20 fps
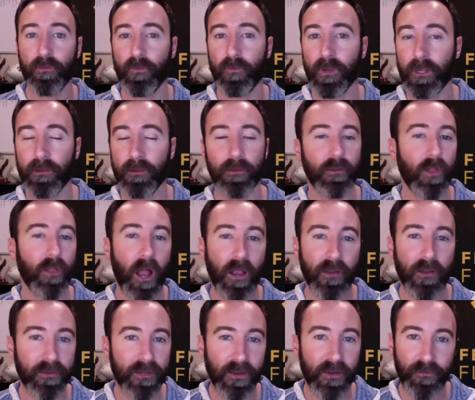A lot
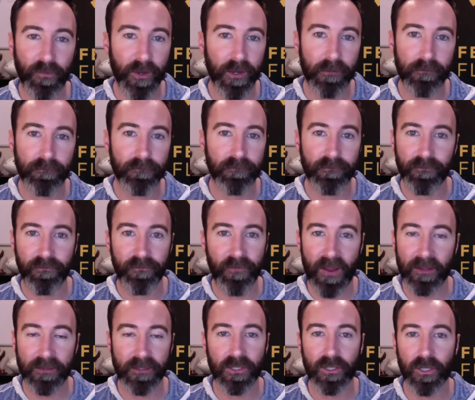of different
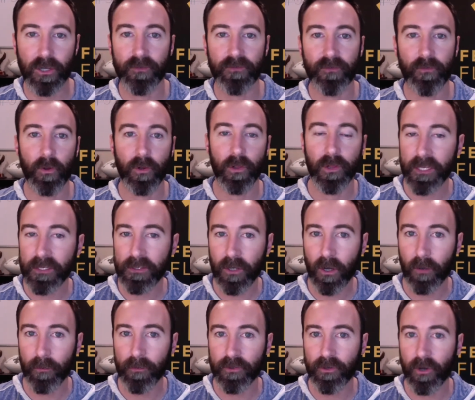fancy terms for it: lease
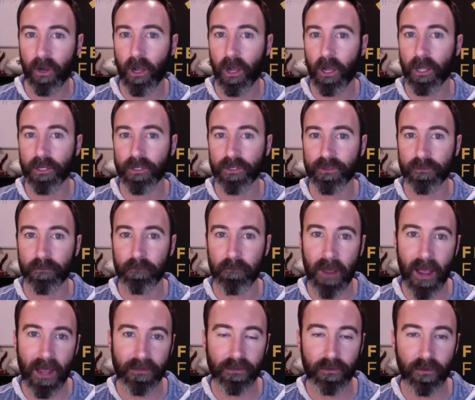arbitrage,
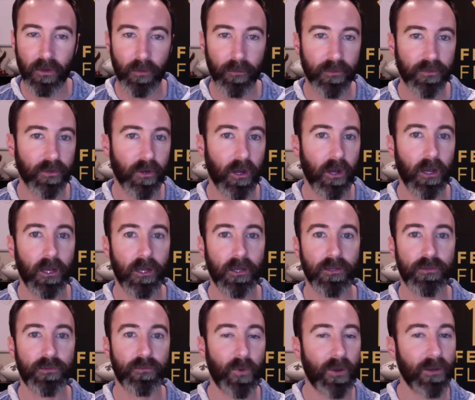master
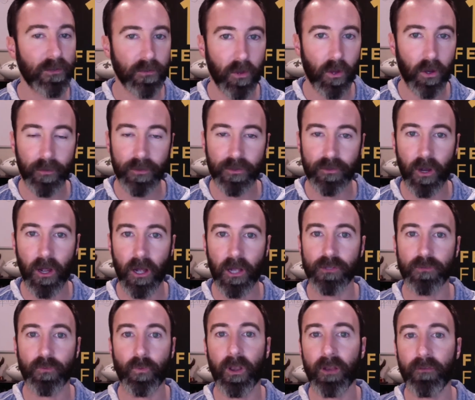arbitrage, rental
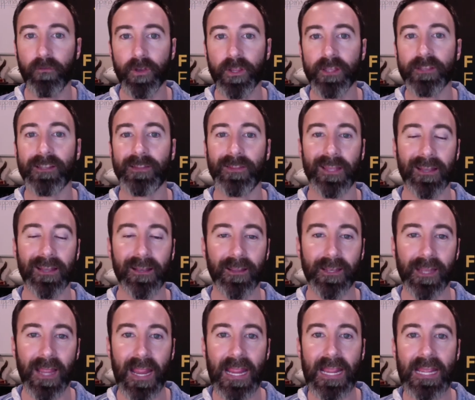arbitrage, whatever it is. At the end of
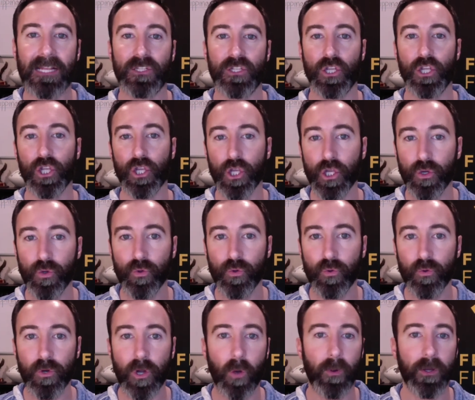the day, it's
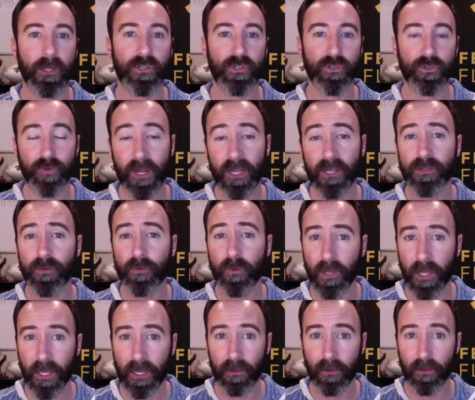you going straight to a
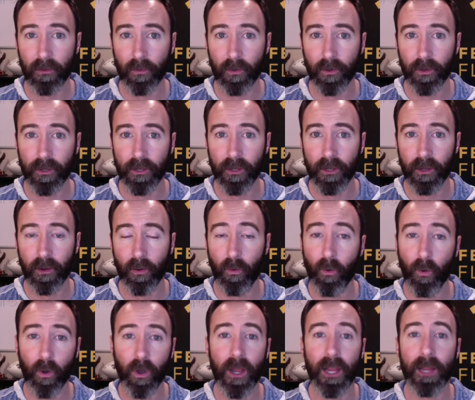landlord
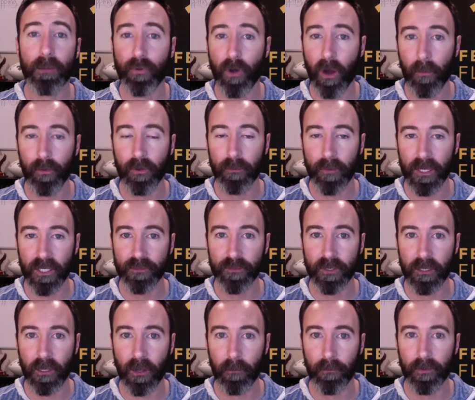or a property
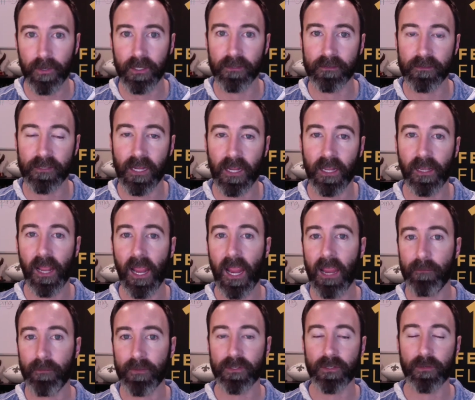management company and saying,
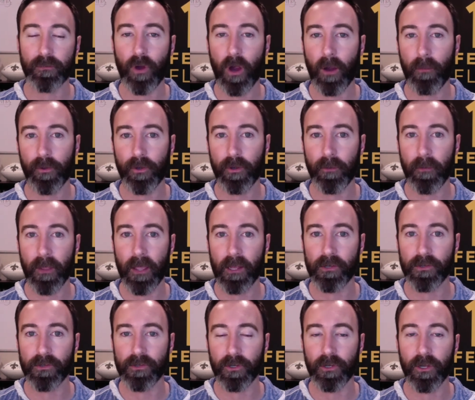hey, Mr. Property
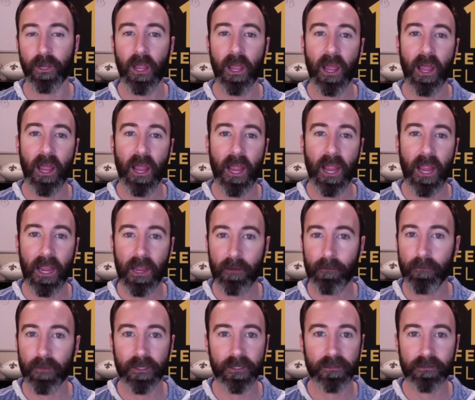Manager, hey,
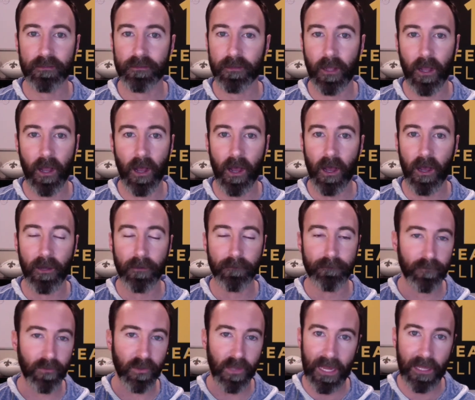Miss
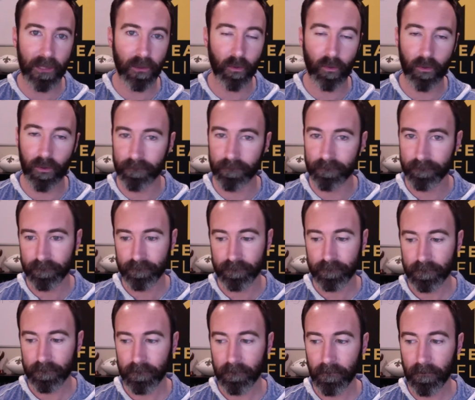Landlord,
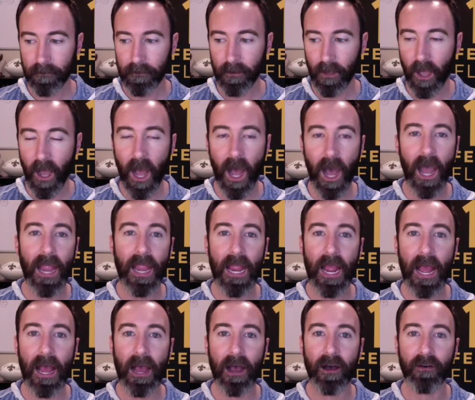I
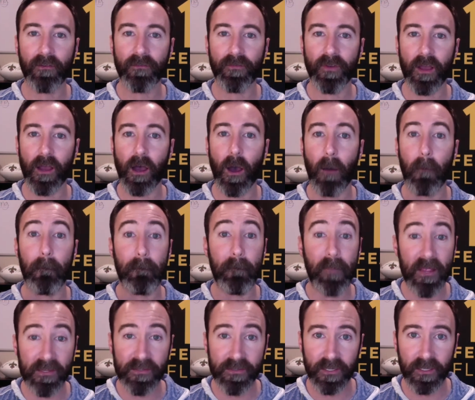have a
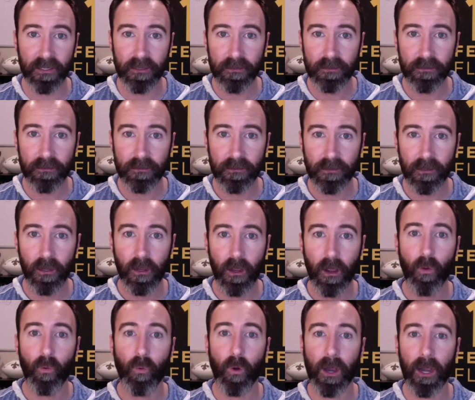business
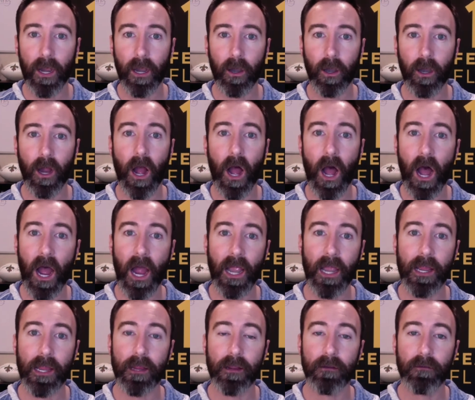where
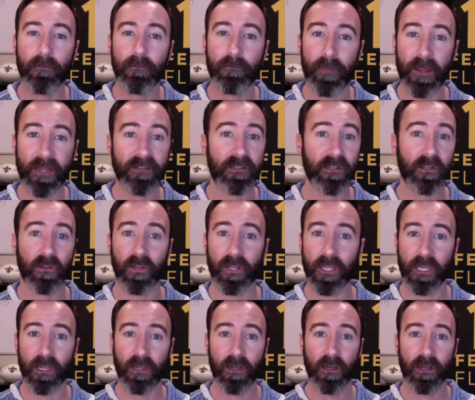I
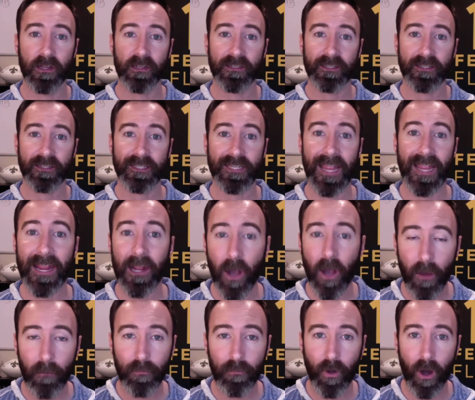basically take
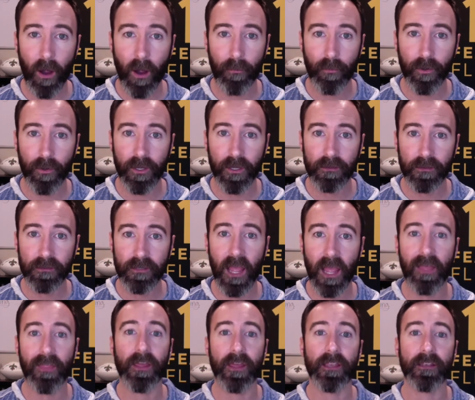on properties
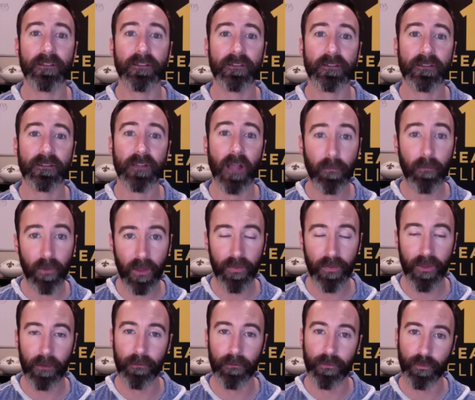and then sublet
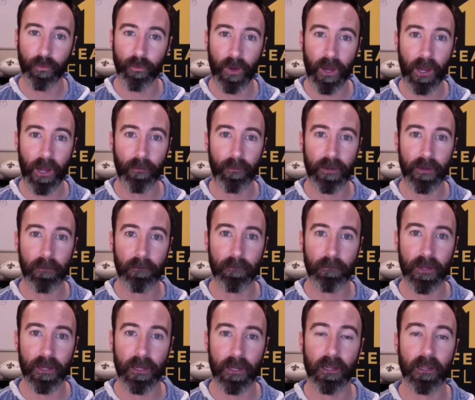them through
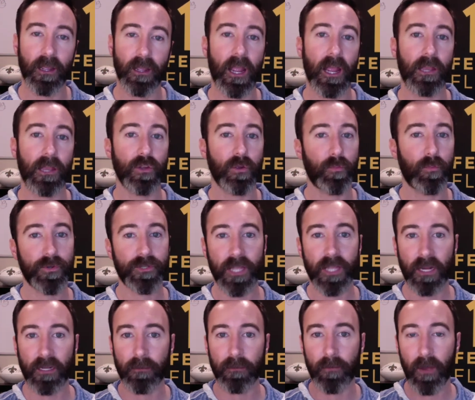Airbnb, and you're
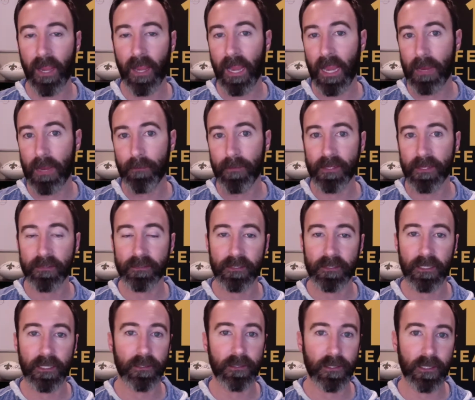protected by A, B,
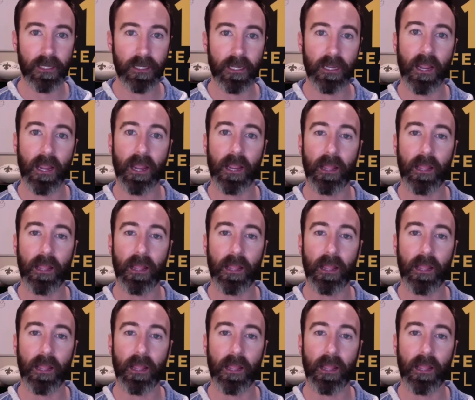C, and D.